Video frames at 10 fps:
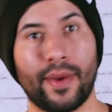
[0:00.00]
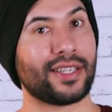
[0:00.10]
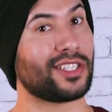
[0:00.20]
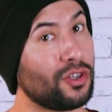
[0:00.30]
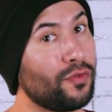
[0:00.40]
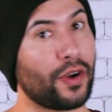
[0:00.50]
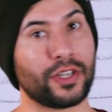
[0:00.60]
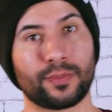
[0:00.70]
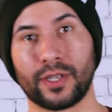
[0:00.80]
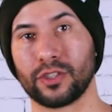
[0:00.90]
met 2
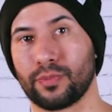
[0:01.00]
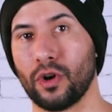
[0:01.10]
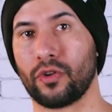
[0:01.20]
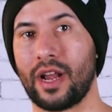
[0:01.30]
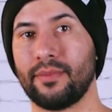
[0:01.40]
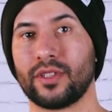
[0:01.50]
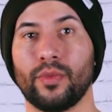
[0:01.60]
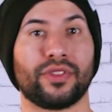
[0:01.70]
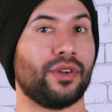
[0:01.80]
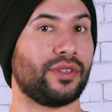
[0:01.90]
very special programs
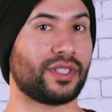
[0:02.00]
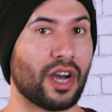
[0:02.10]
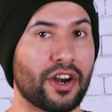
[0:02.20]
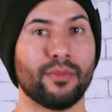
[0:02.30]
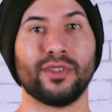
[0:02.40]
with their daughter